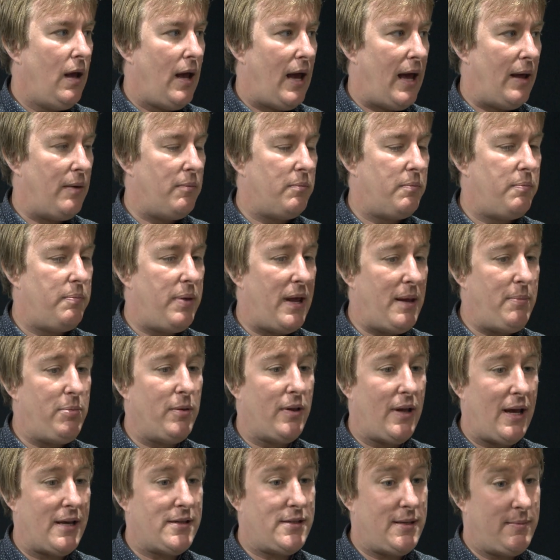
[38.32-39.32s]
And
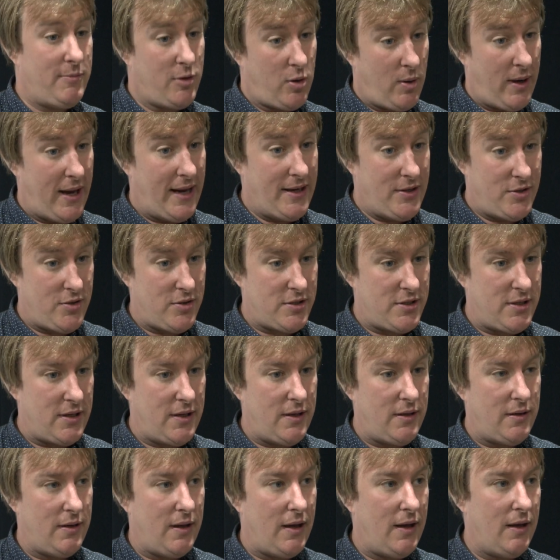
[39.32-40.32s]
people there seemed quite interested
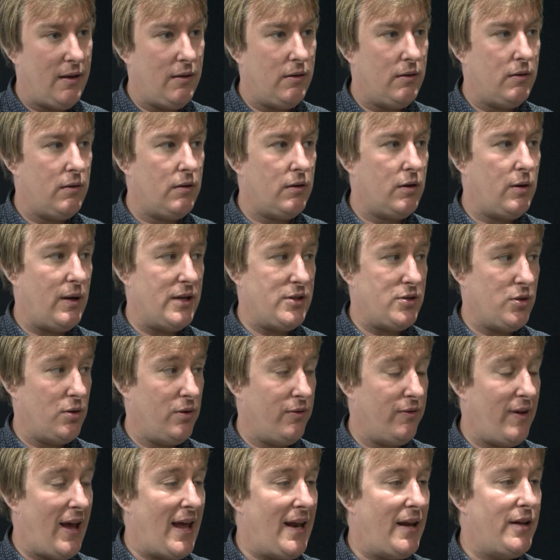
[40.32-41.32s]
in that, quite sort
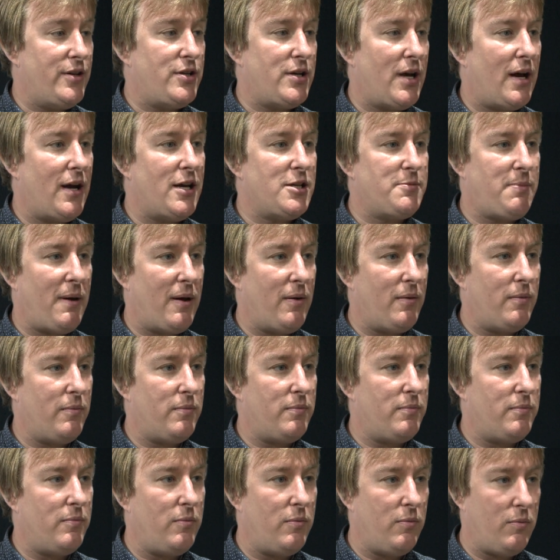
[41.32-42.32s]
of energised about
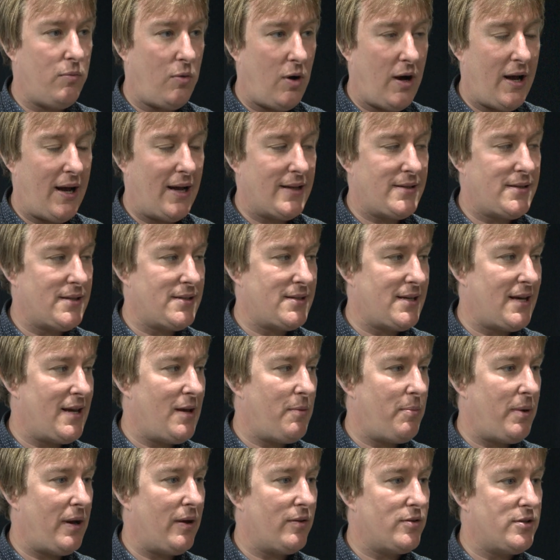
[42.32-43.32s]
what I had to say
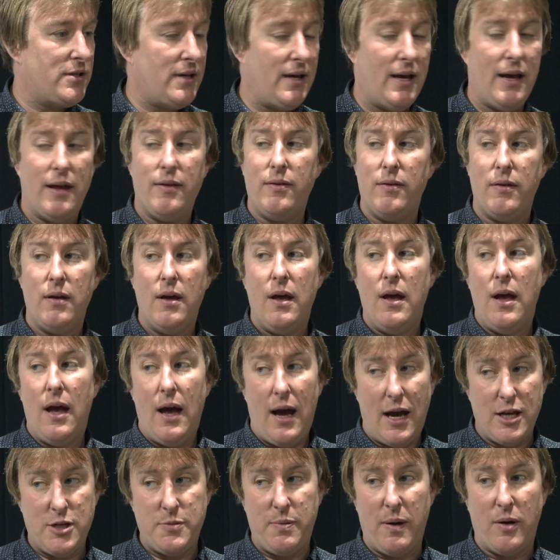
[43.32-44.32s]
about it. And
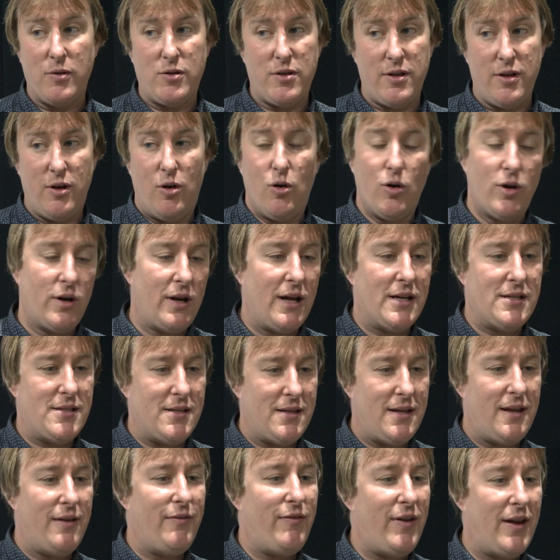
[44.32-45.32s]
I spoke to the organiser
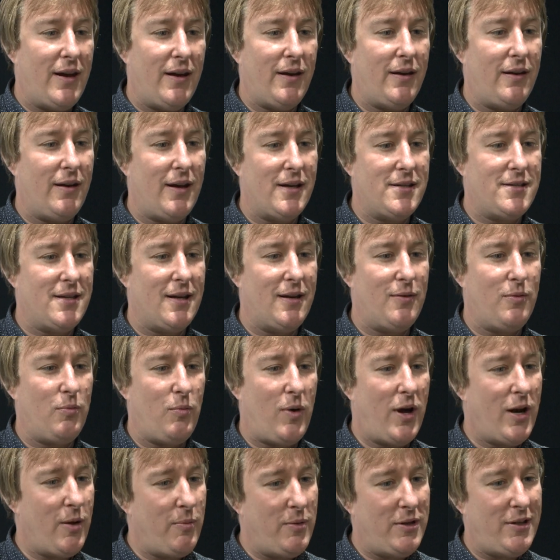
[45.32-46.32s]
of the event and I said,
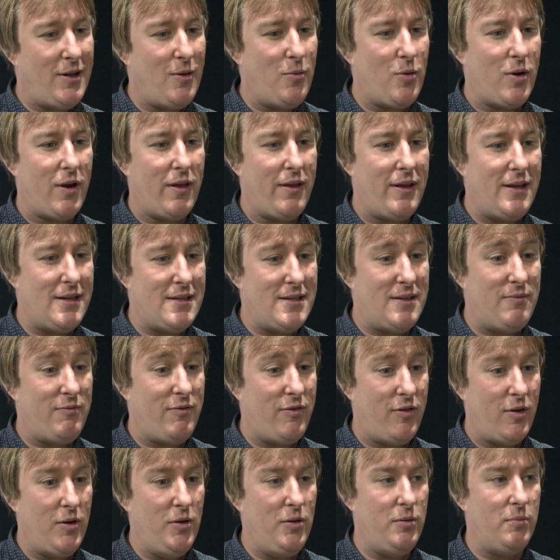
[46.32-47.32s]
why don't we do one of these in
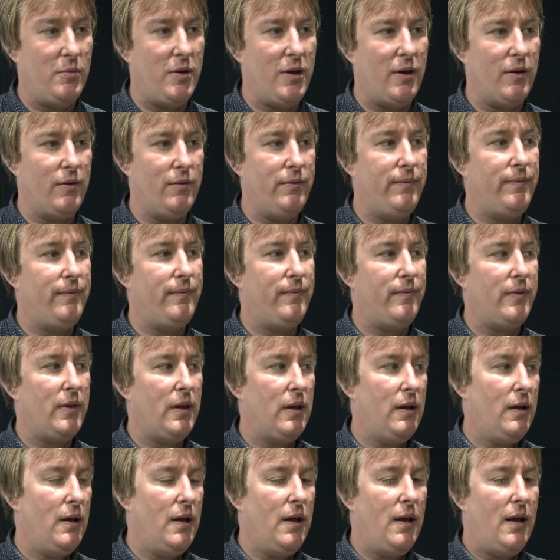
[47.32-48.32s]
Froome, you know?
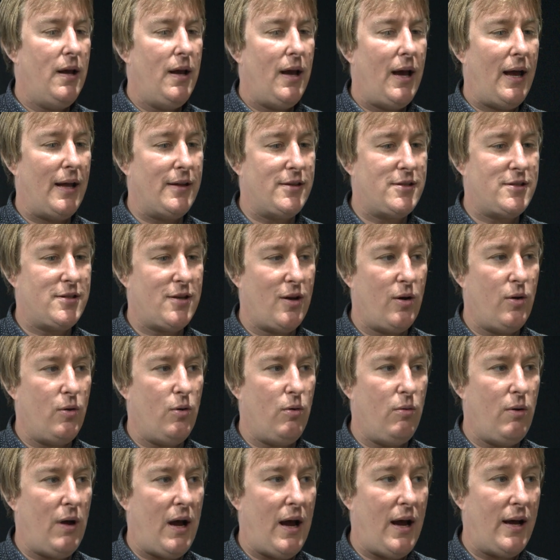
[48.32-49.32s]
And
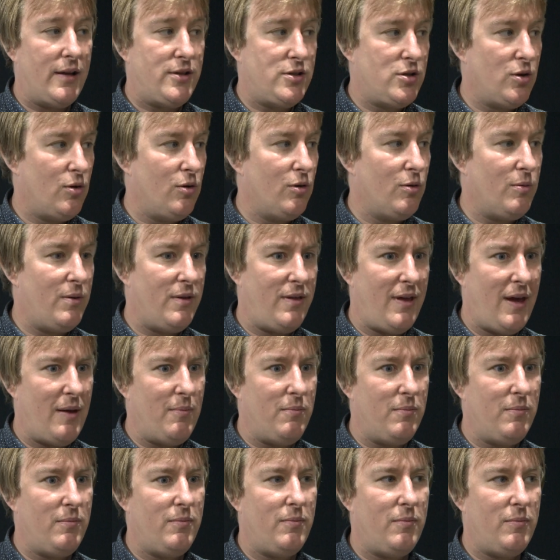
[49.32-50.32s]
so I talked with
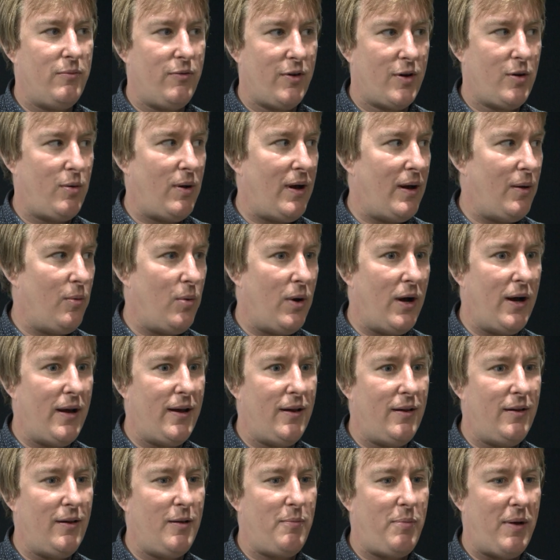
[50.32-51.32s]
them for quite a
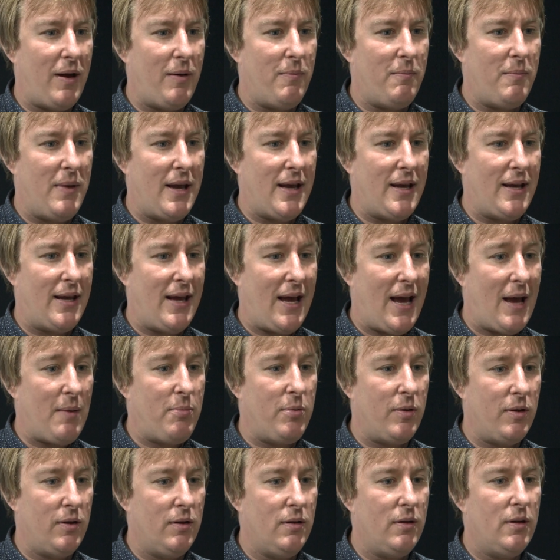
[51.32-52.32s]
while about making it
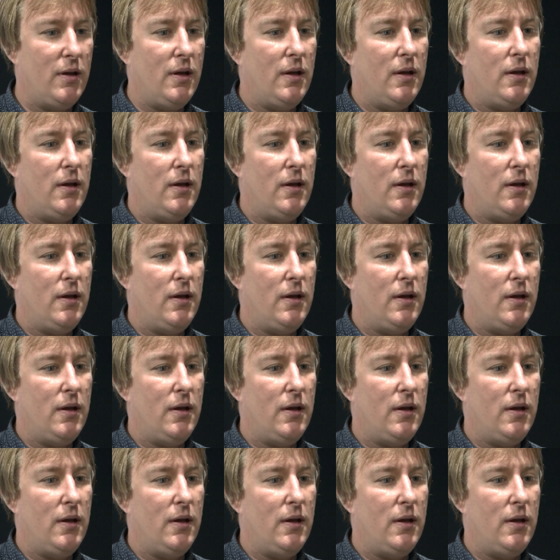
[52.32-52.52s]
happen.